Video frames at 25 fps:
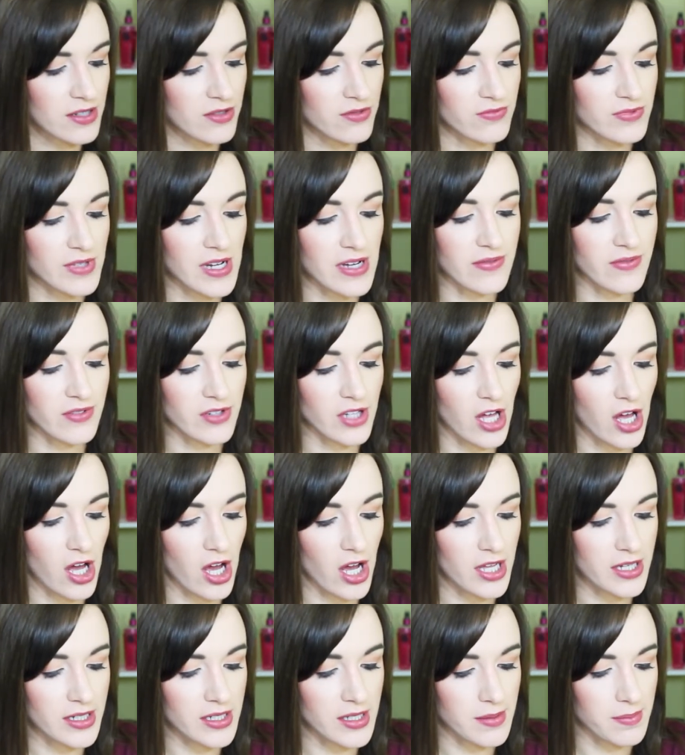
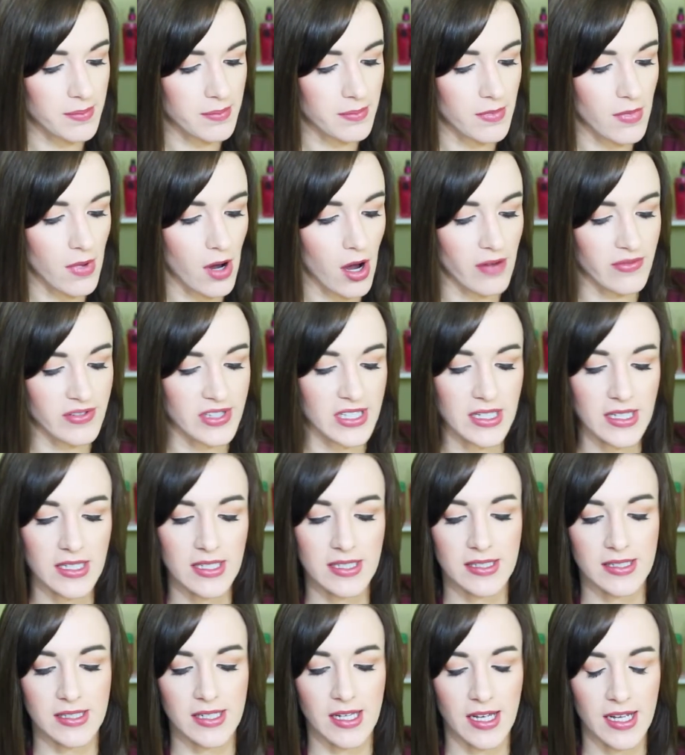Revlon
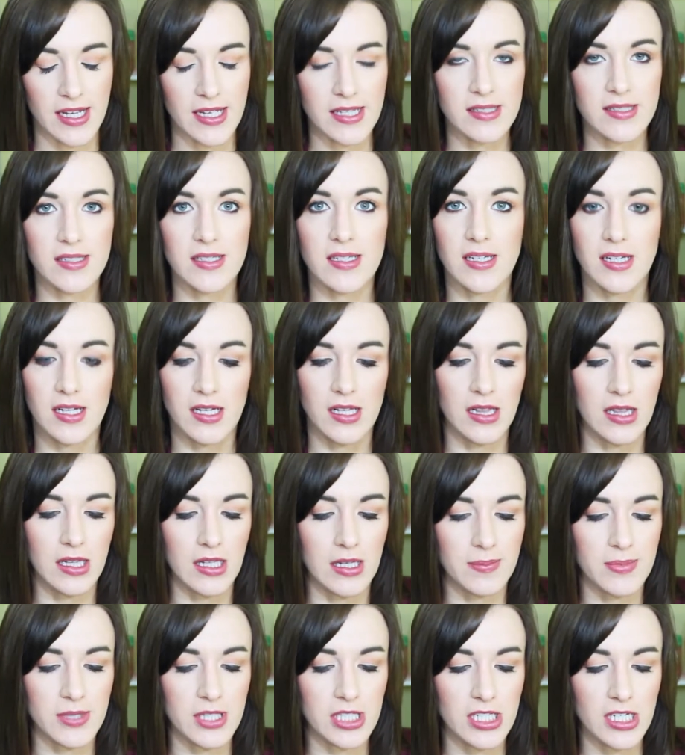Mauve Night
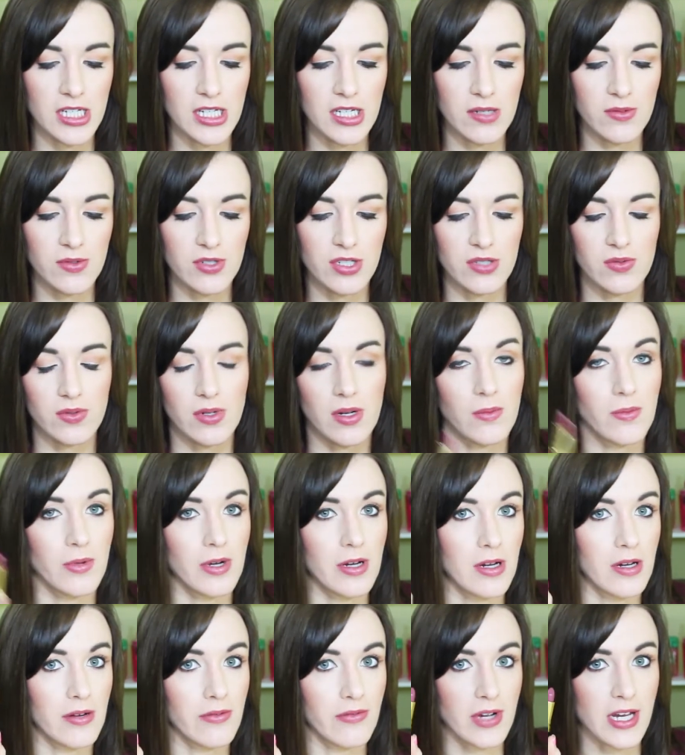lipstick, which is what I'm
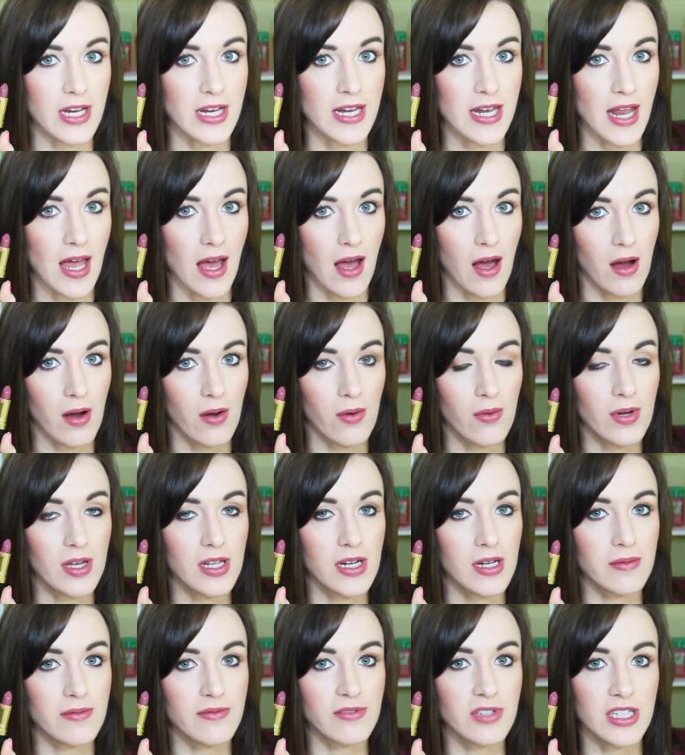wearing right now,
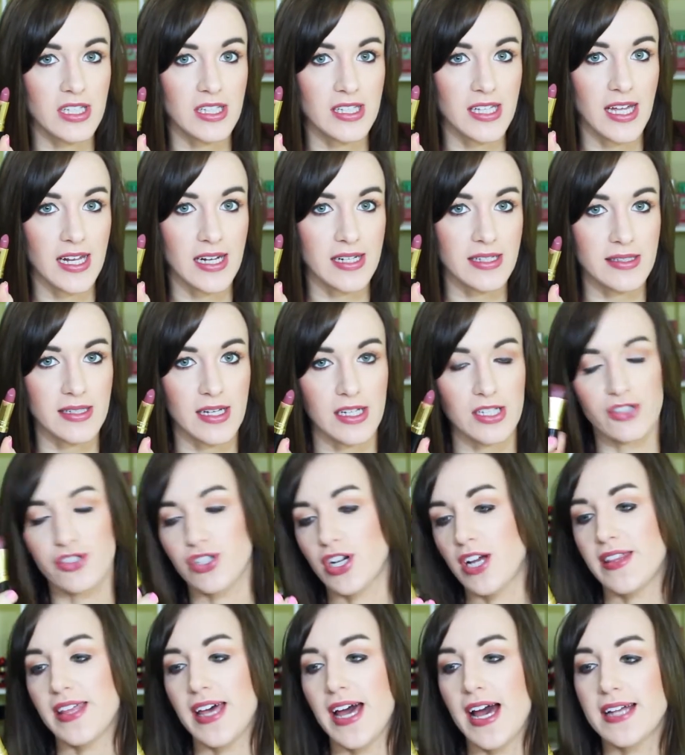and I'm really glad I decided to
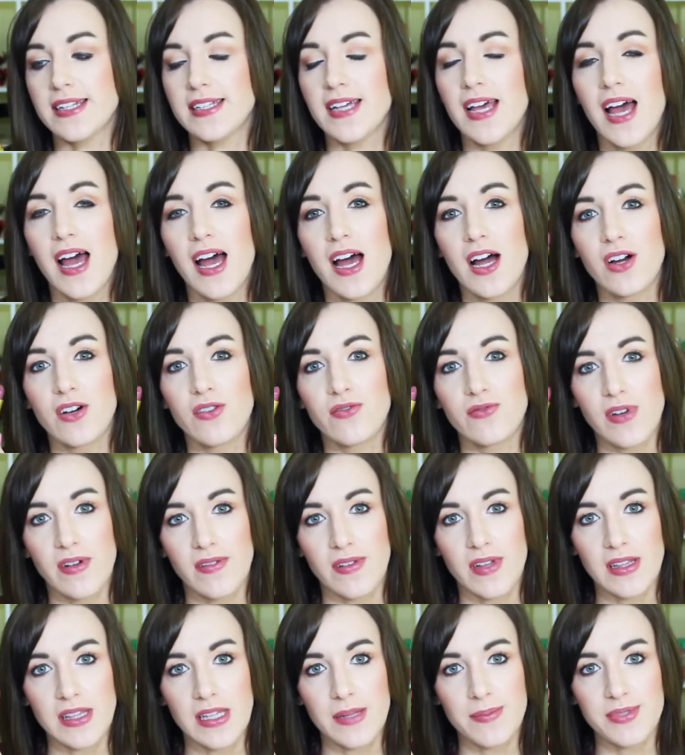try that.
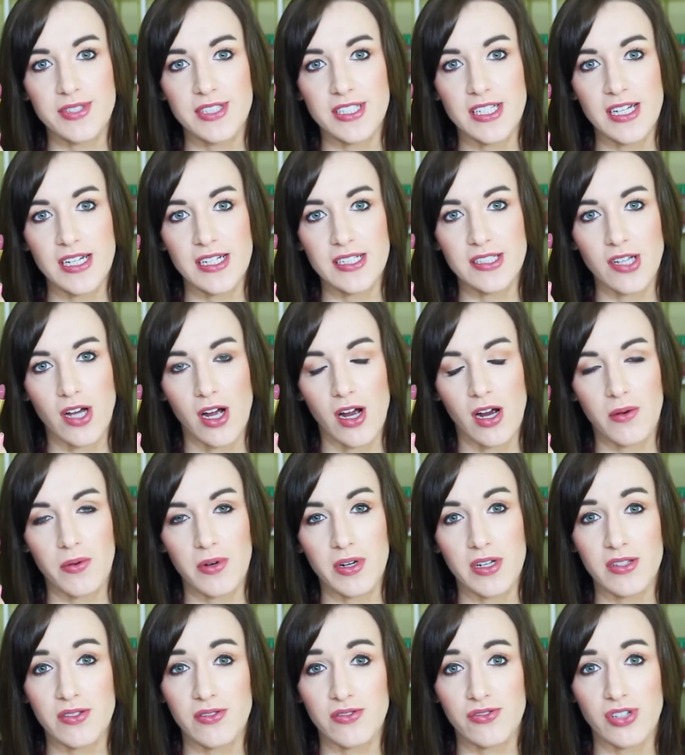Revlon lipsticks are
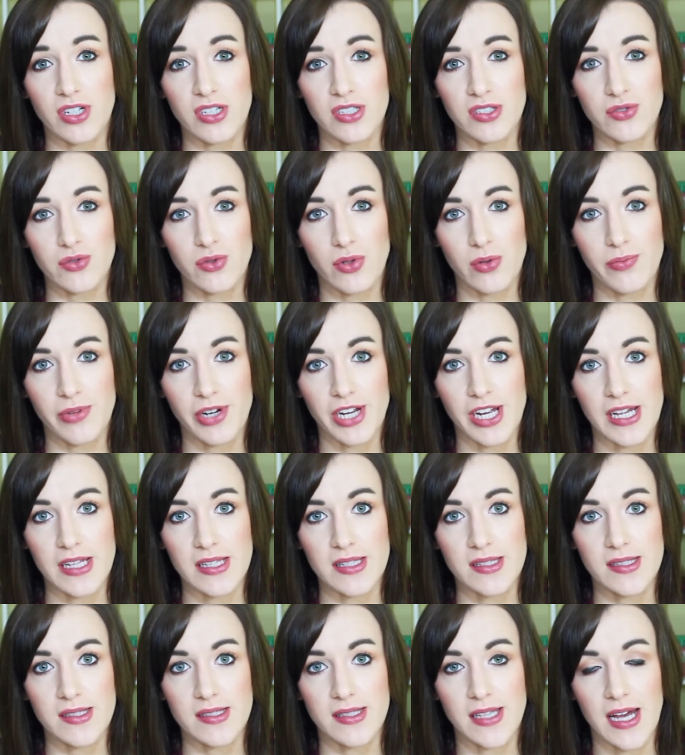one of those drugstore
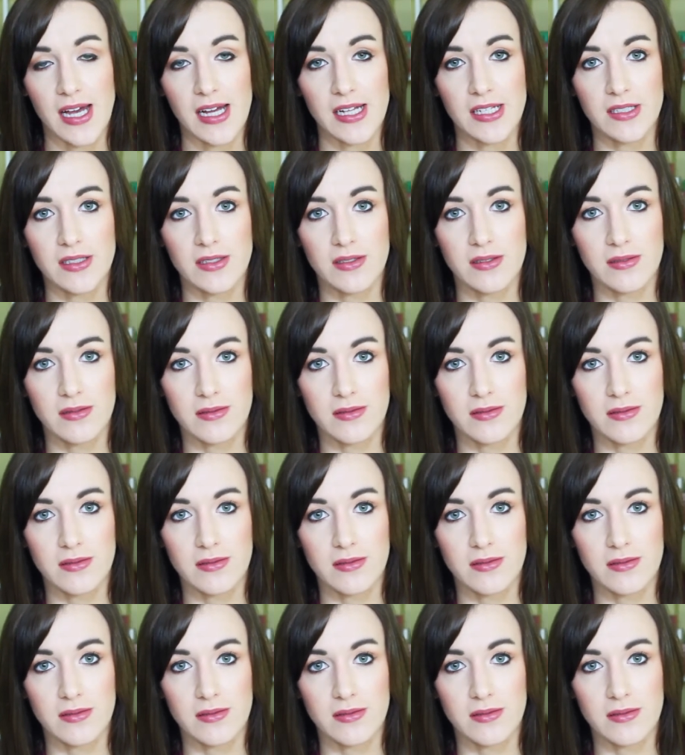brands that